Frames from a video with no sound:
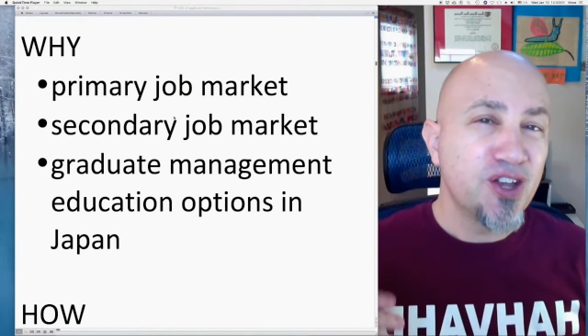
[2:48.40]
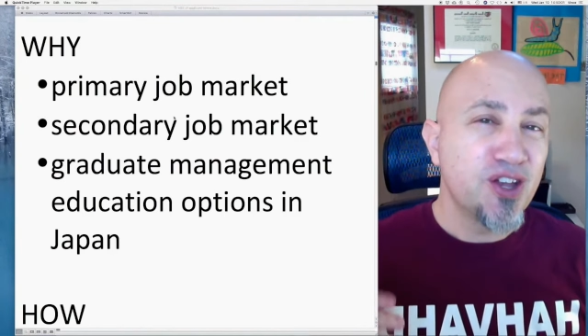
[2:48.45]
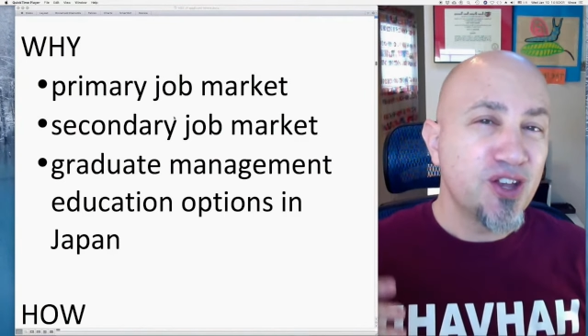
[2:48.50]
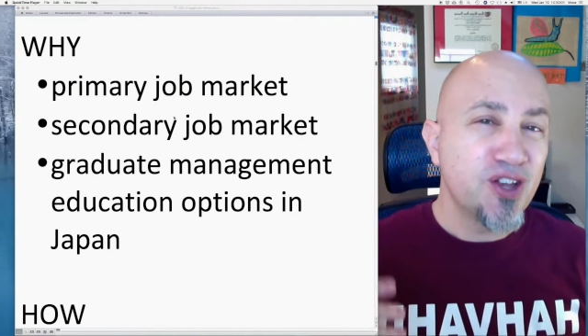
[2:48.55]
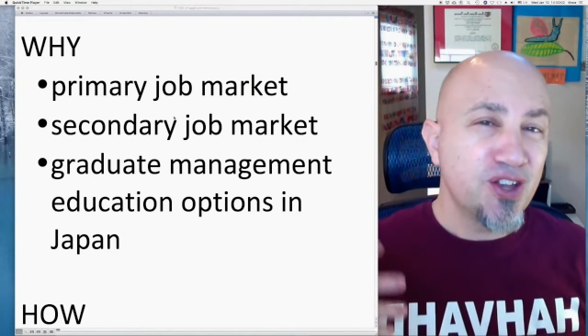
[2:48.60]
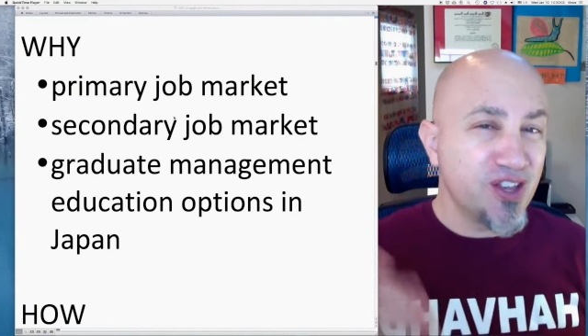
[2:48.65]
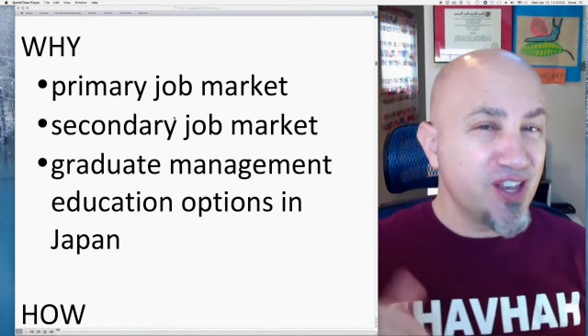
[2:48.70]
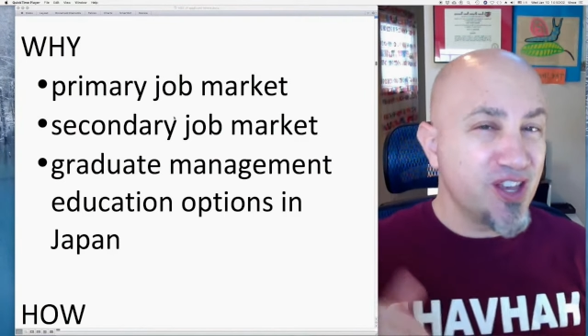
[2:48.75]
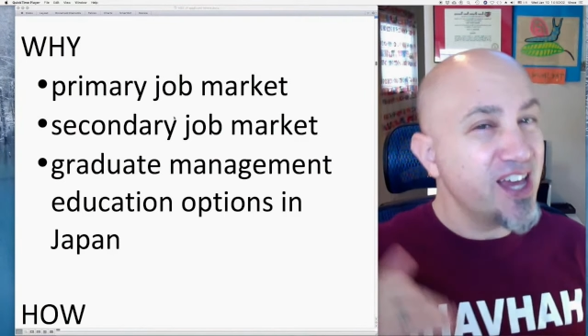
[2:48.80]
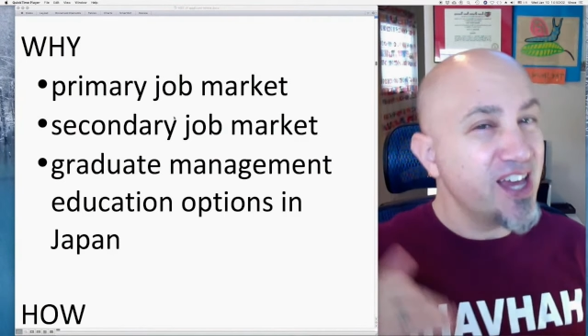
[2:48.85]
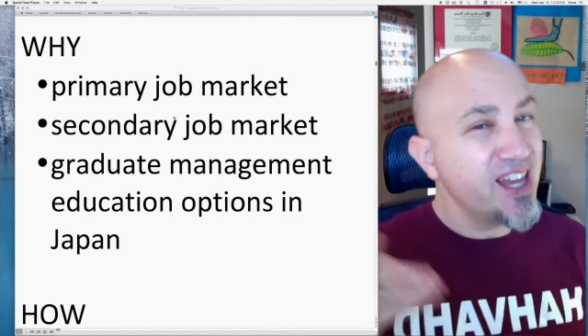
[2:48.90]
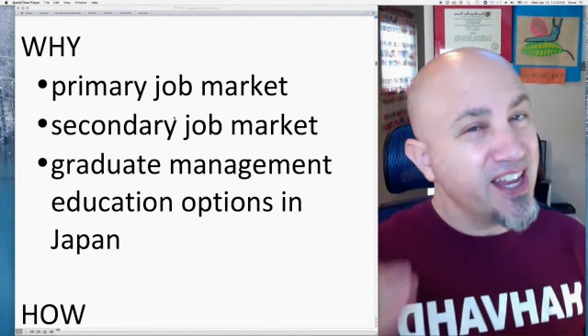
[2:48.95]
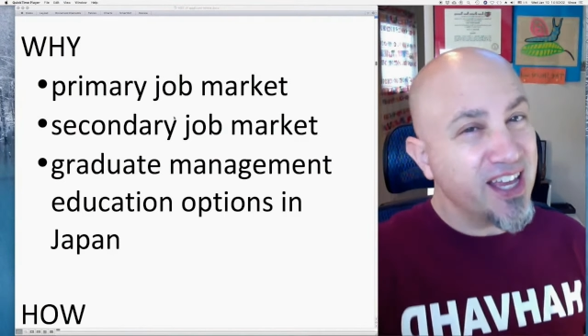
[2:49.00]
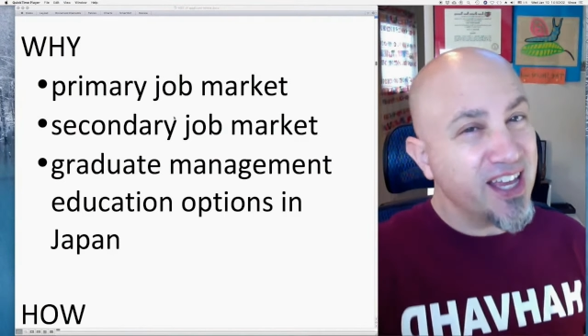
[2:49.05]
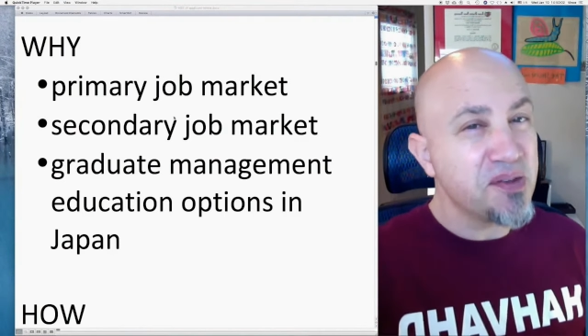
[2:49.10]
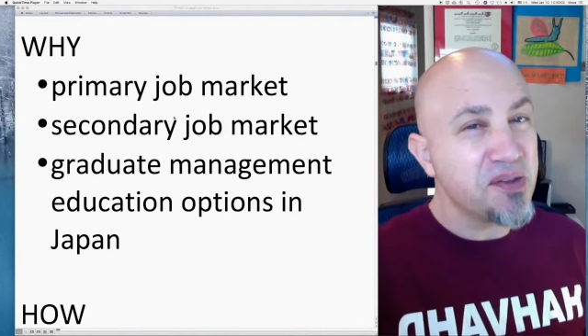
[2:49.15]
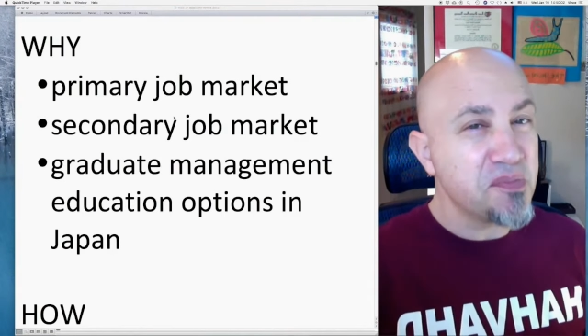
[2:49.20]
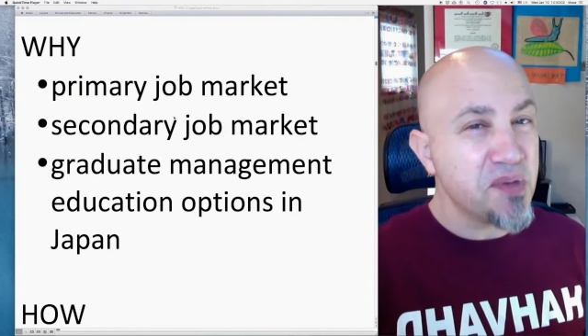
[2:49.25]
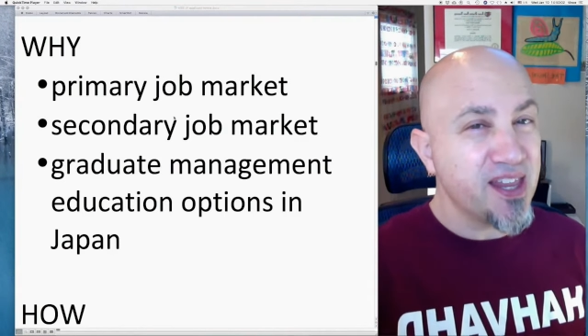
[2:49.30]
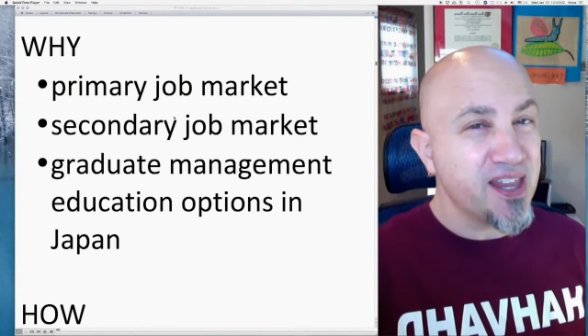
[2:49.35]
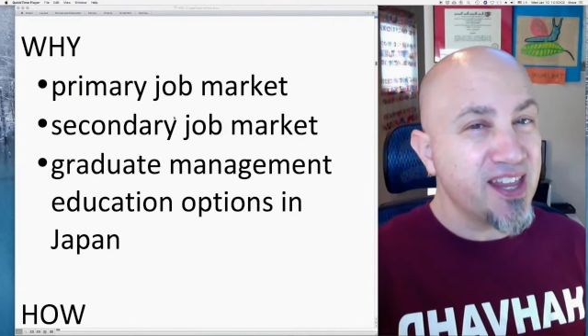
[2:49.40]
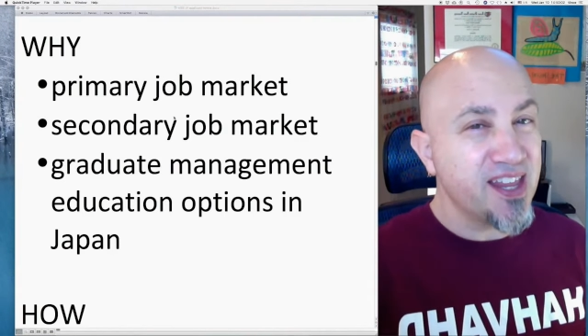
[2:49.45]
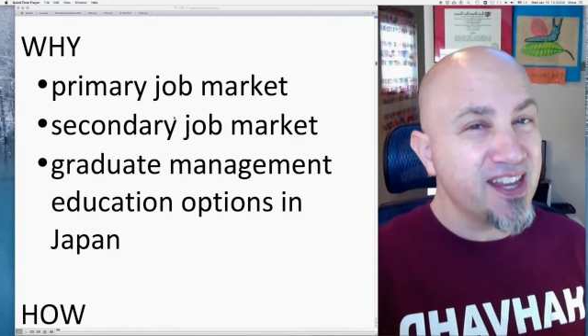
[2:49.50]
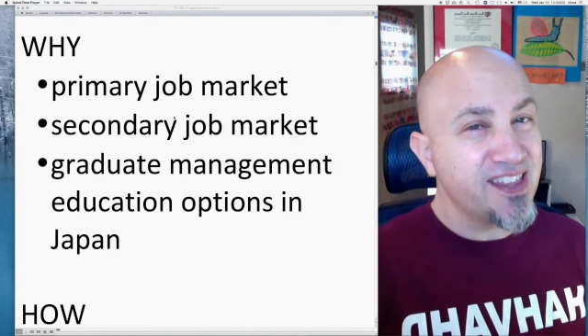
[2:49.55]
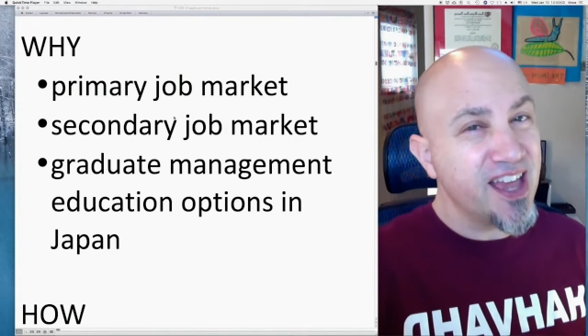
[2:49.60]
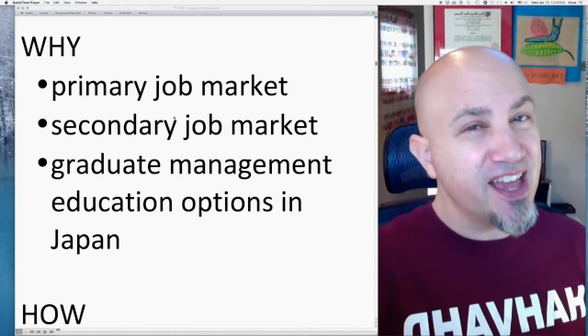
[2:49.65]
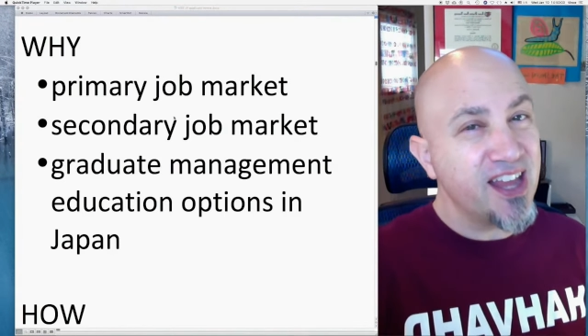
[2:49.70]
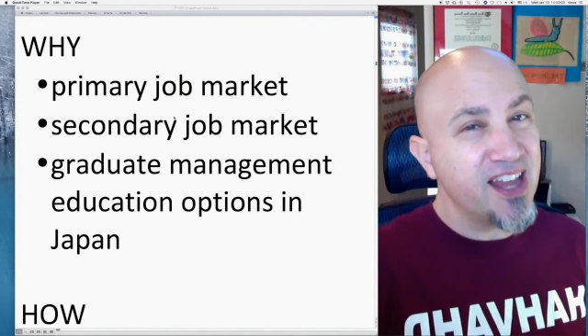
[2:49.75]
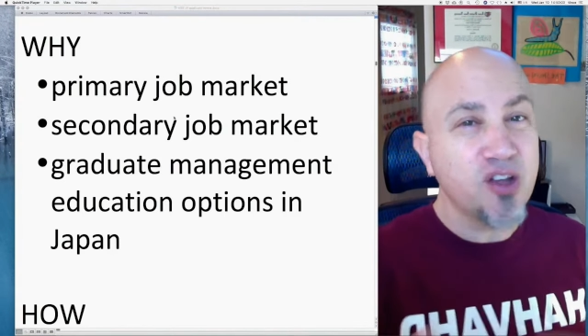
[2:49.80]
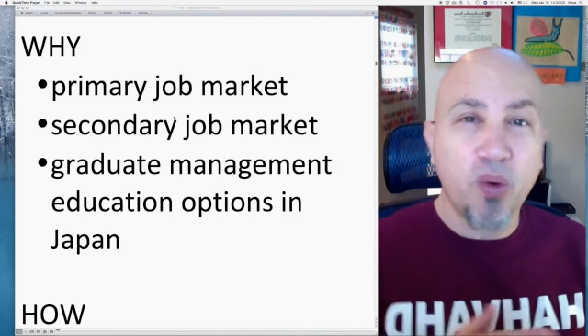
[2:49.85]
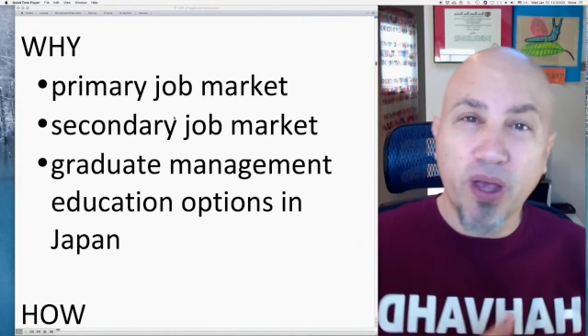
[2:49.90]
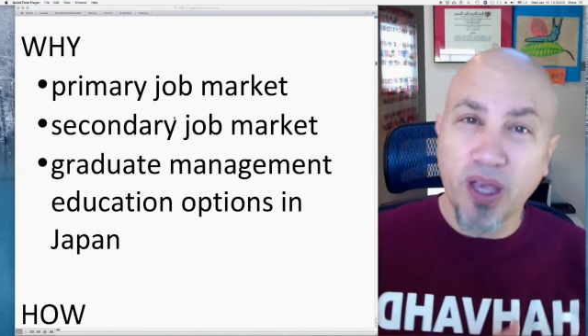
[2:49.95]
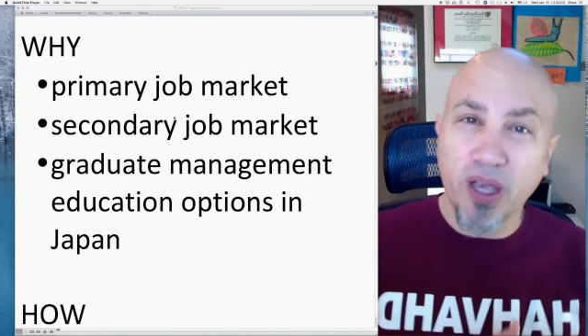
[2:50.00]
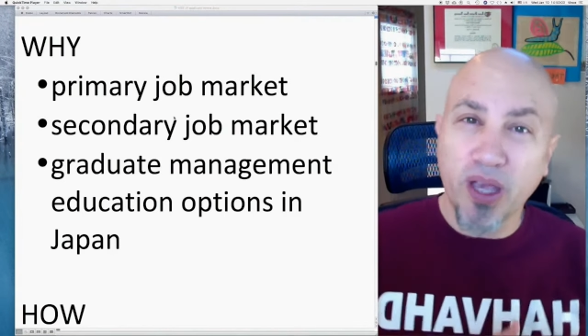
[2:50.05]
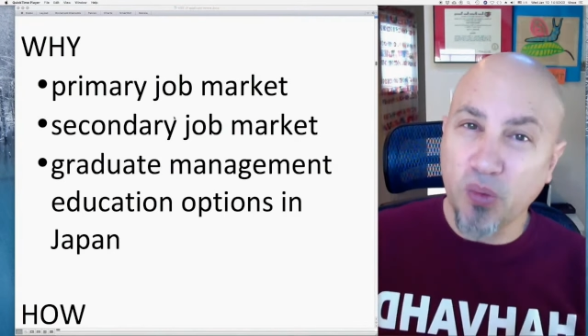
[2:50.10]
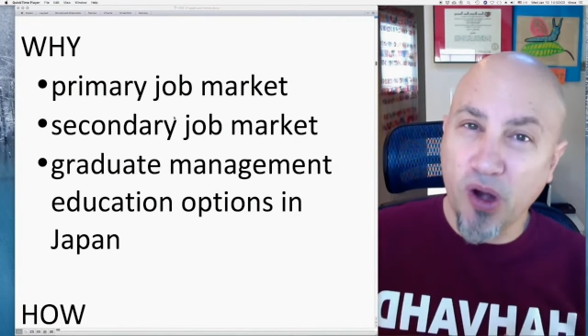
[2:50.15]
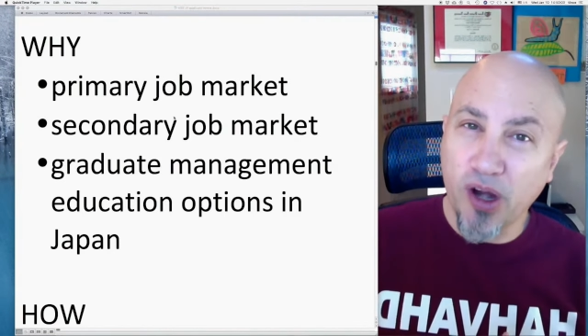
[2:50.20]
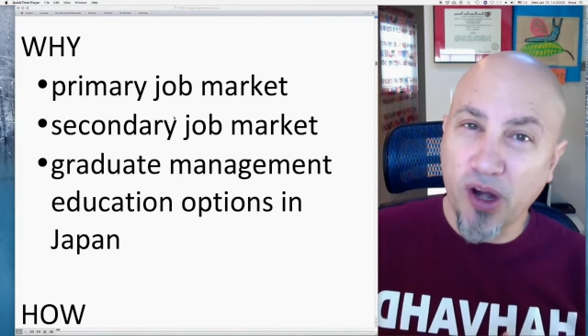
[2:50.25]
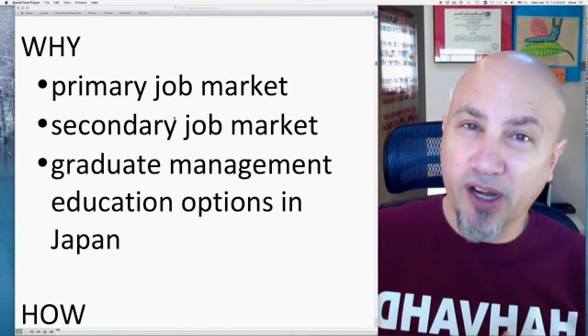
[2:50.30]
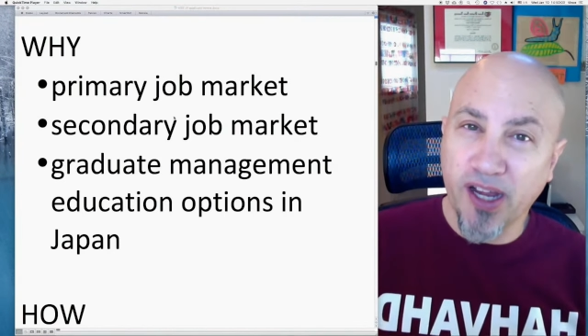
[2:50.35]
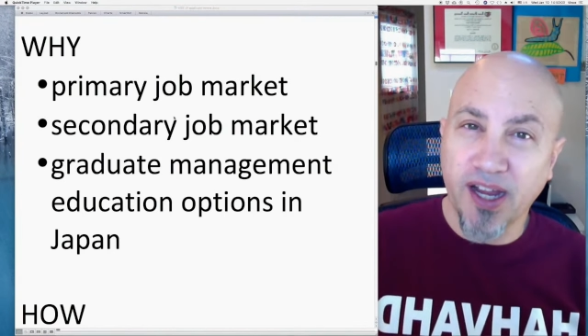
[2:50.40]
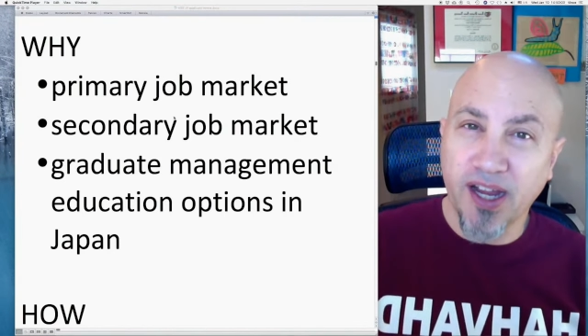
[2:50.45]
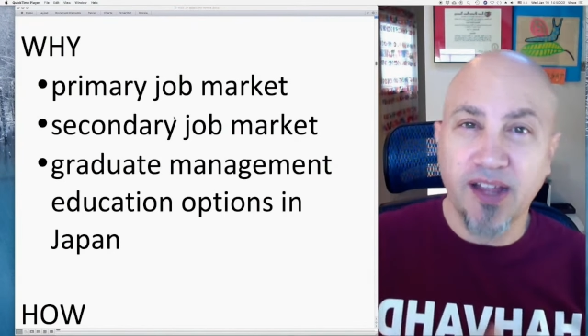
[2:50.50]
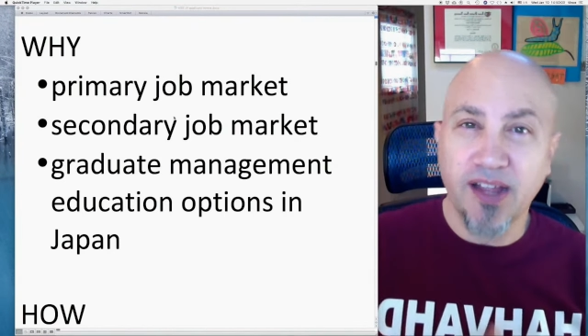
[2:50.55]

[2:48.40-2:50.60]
getting admitted, then going and working,